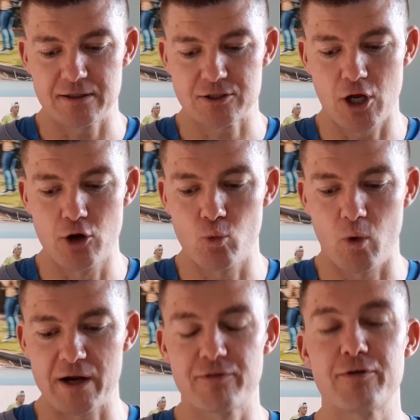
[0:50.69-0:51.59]
zone
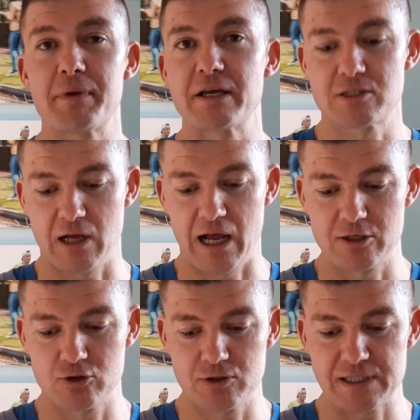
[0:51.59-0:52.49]
1 for me is
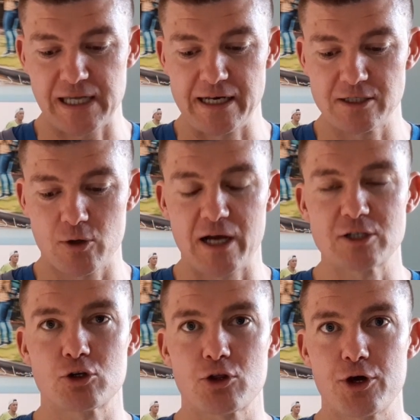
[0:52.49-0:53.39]
110 to
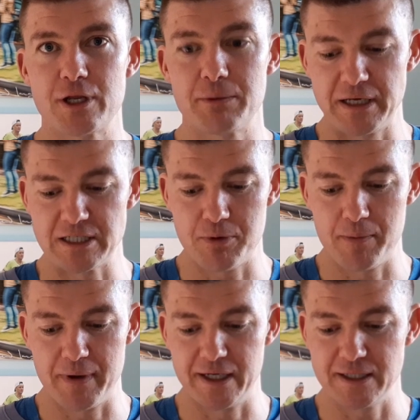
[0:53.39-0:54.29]
130 beats per
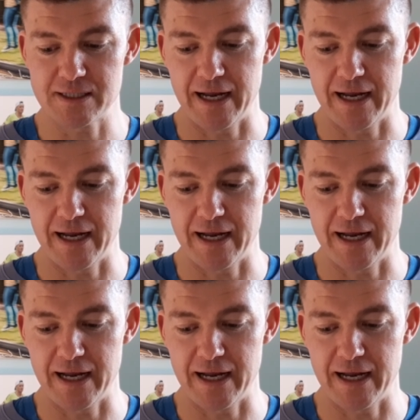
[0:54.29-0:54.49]
minute.